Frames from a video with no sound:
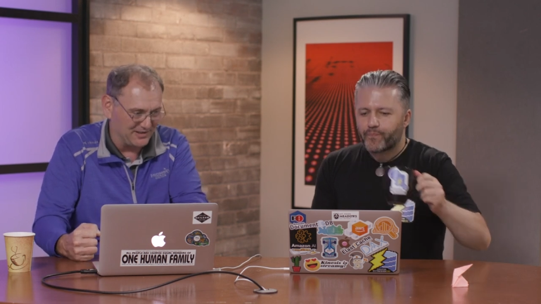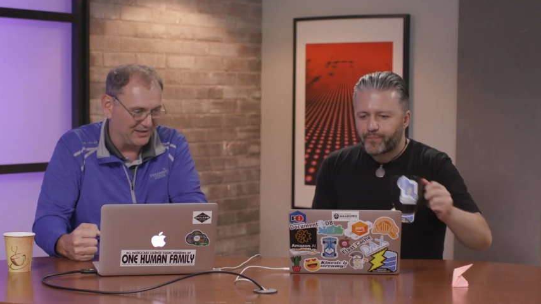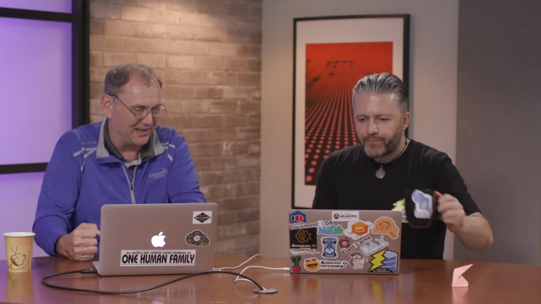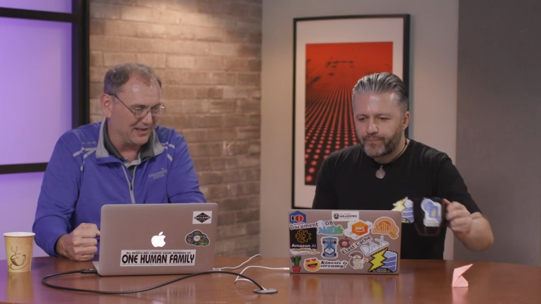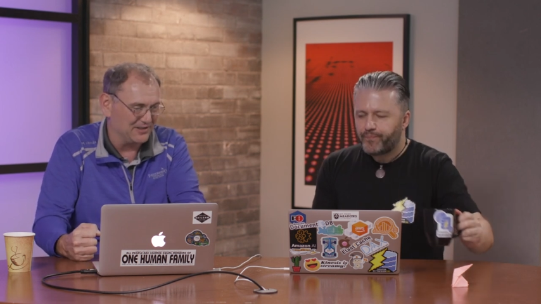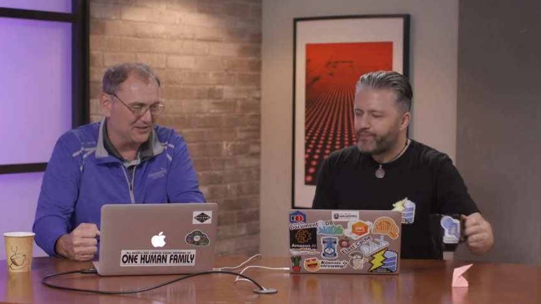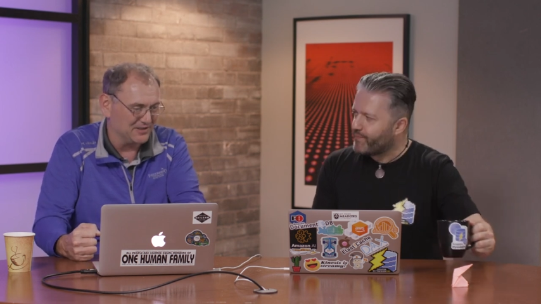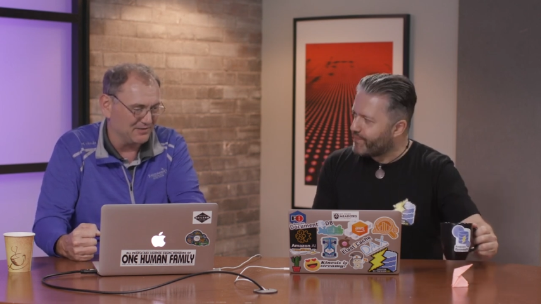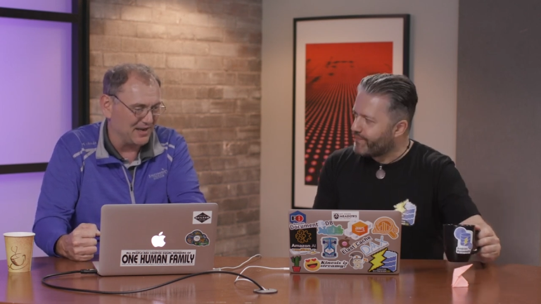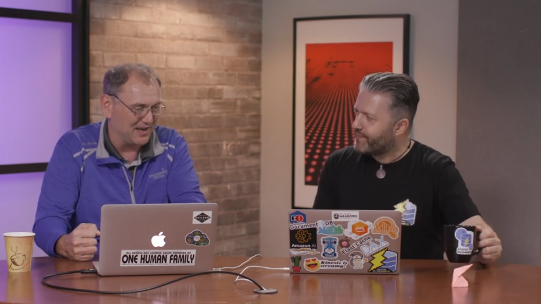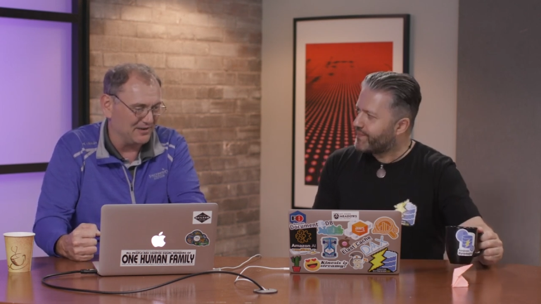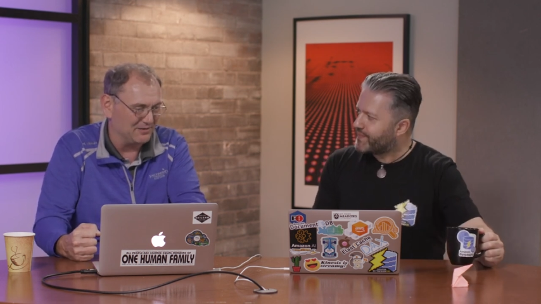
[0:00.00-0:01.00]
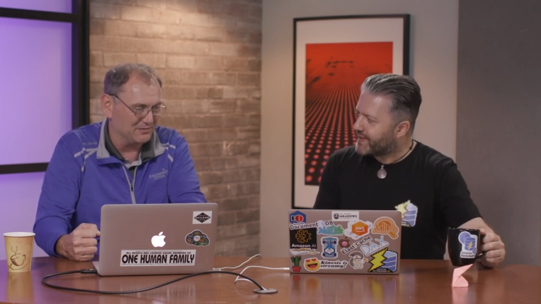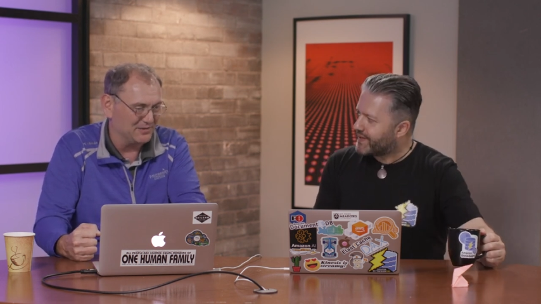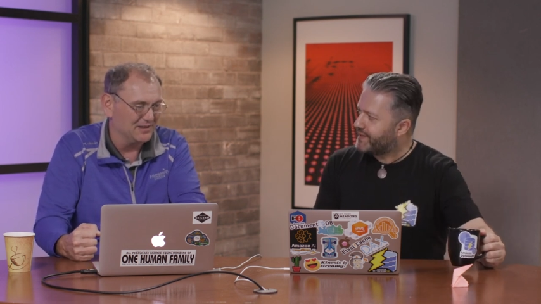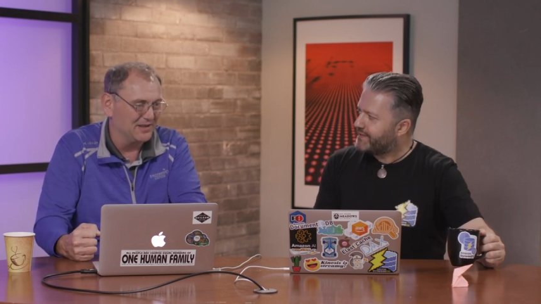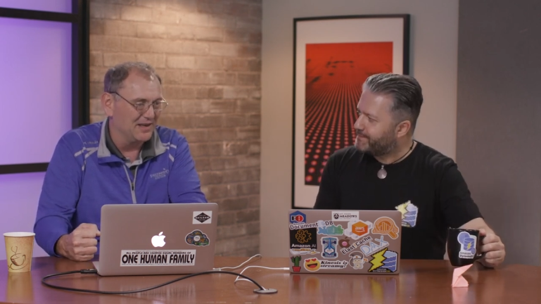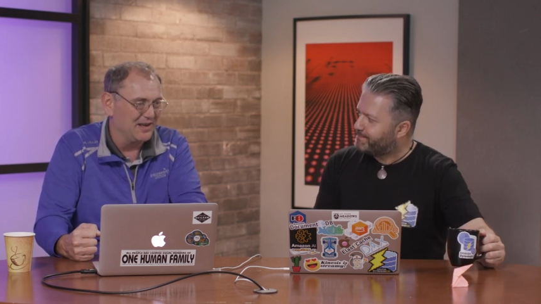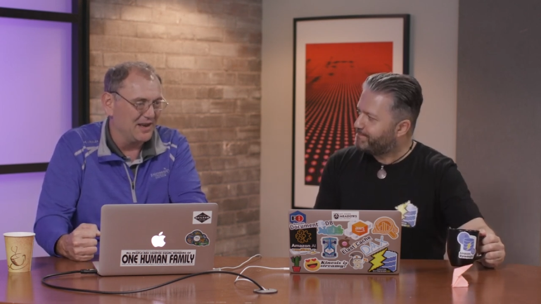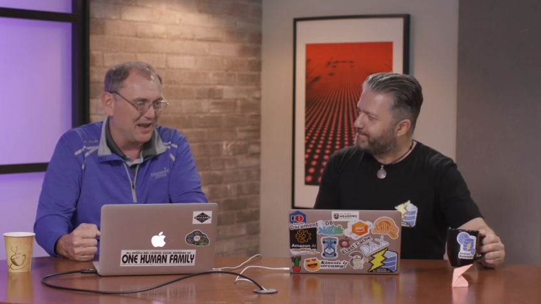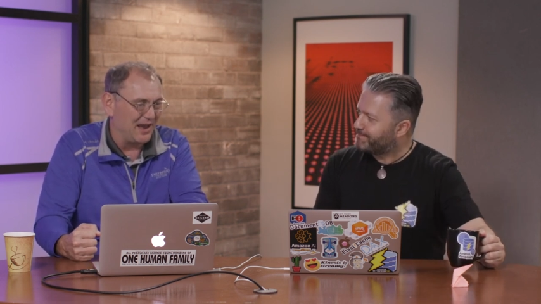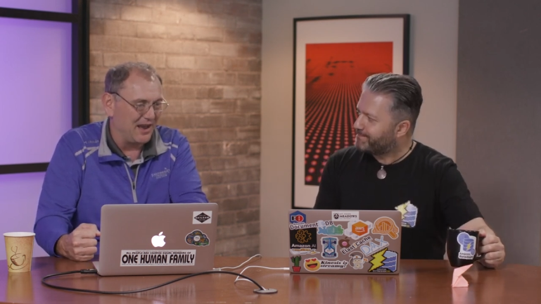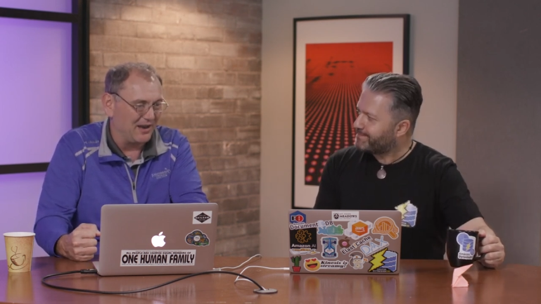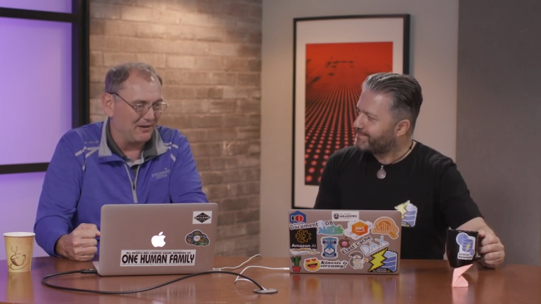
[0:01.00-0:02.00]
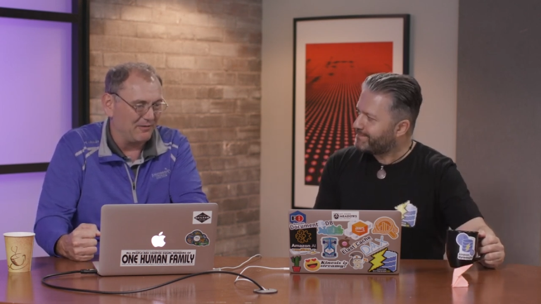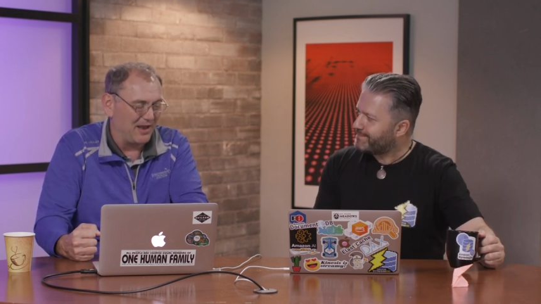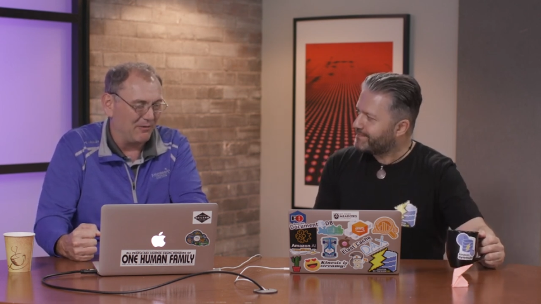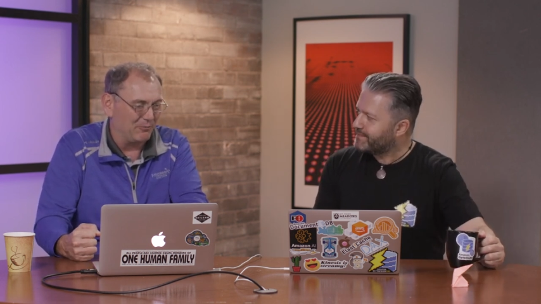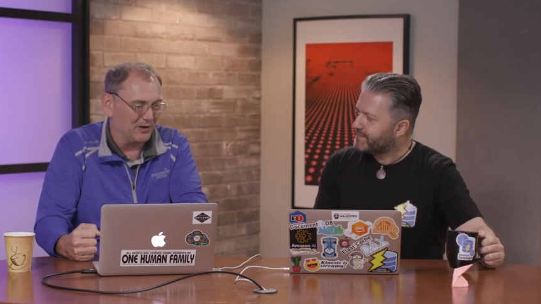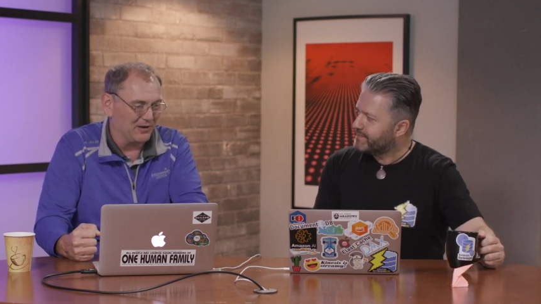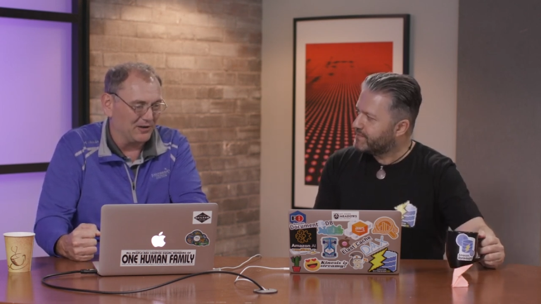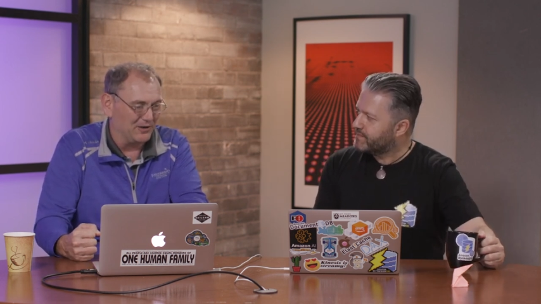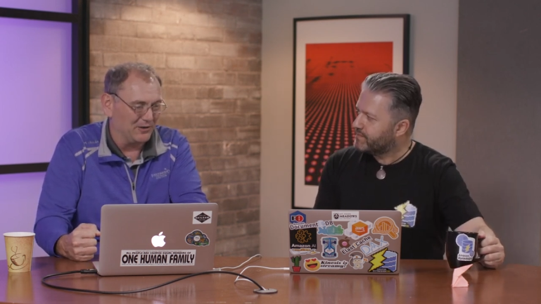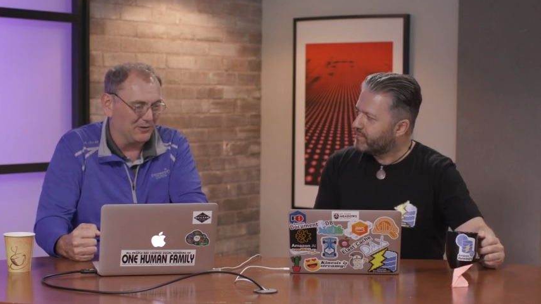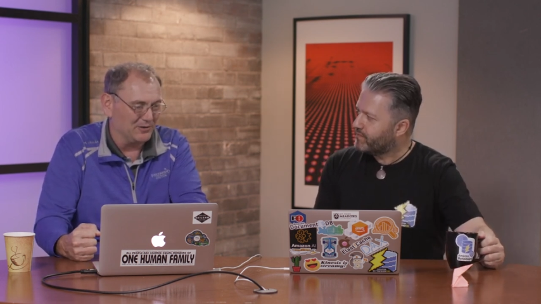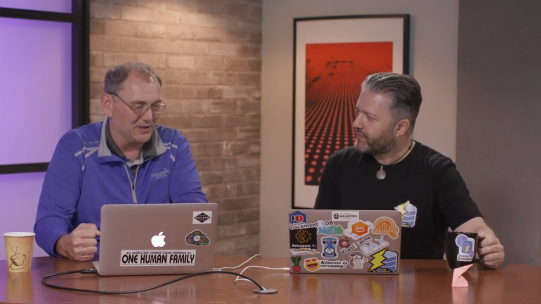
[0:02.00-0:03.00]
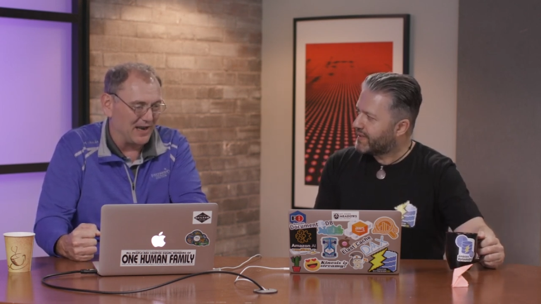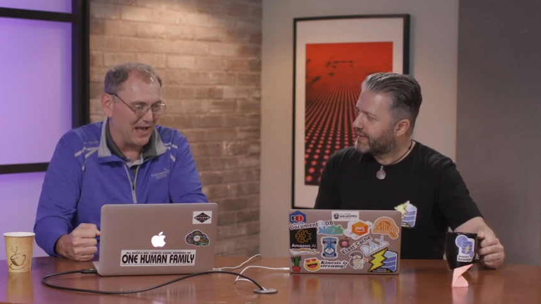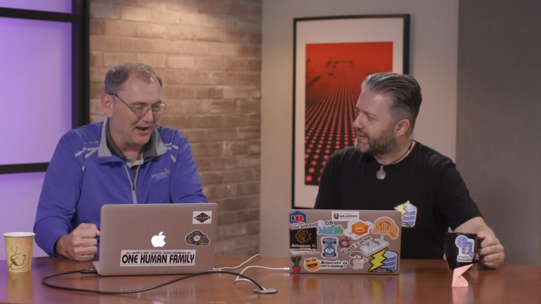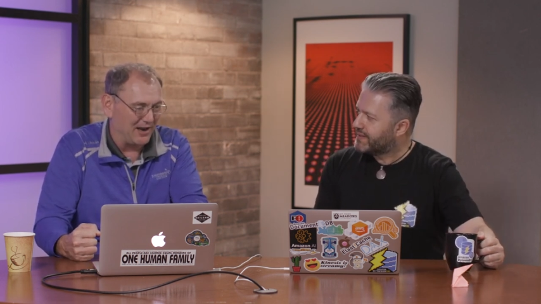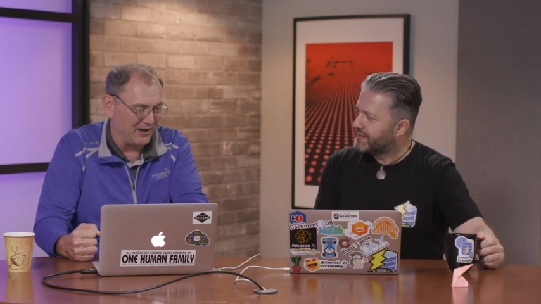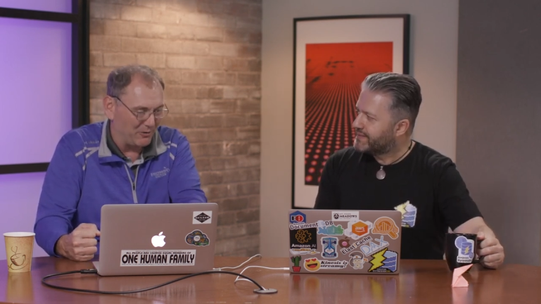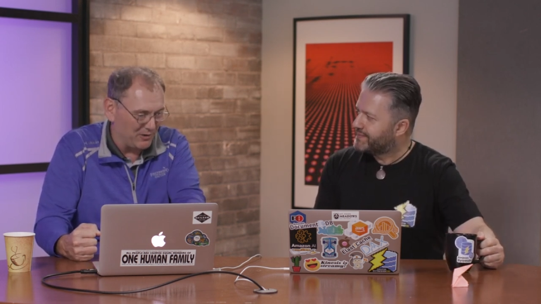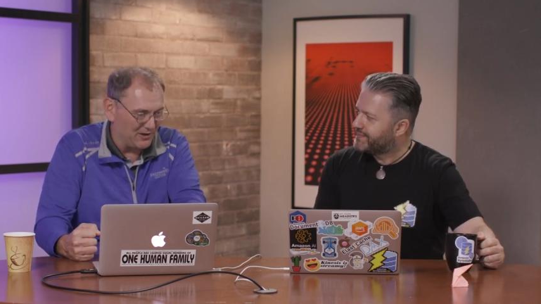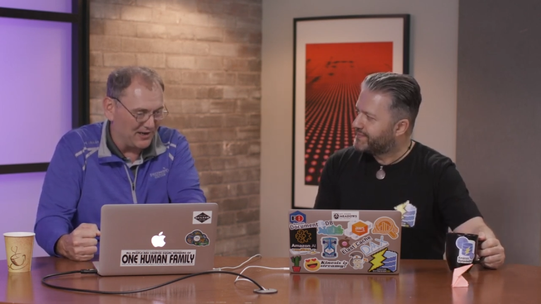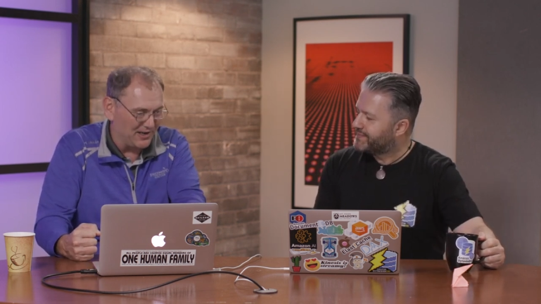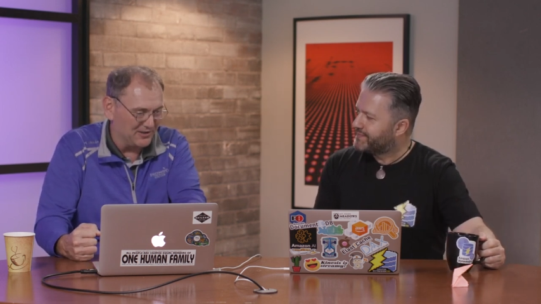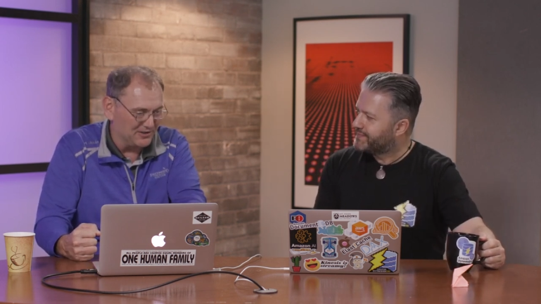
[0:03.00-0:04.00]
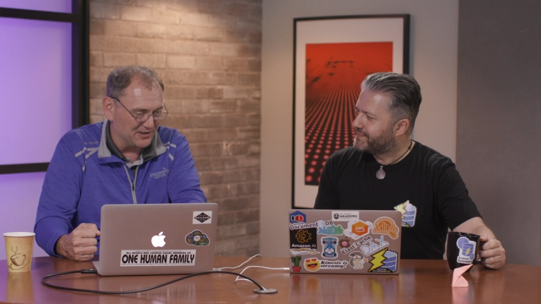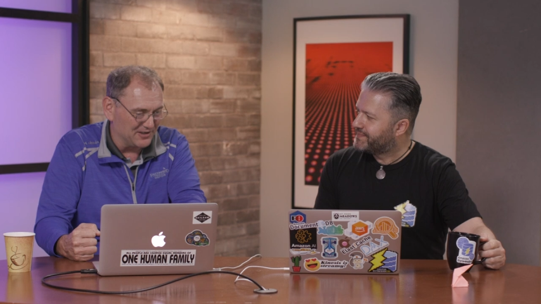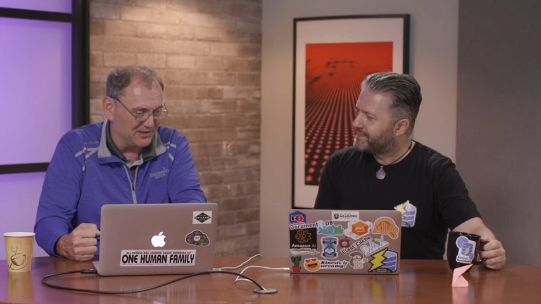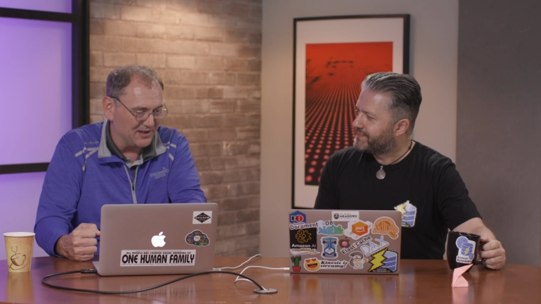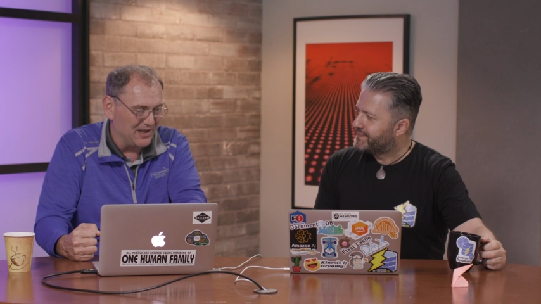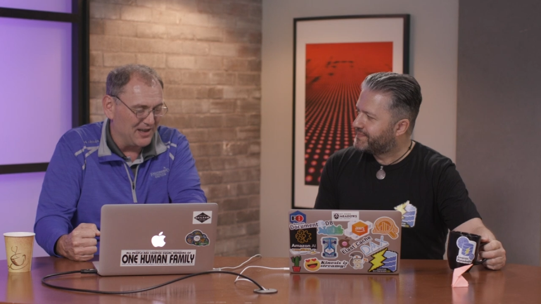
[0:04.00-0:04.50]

Speaker 1: collections of items. Uh, and we're going to use an ad hoc query engine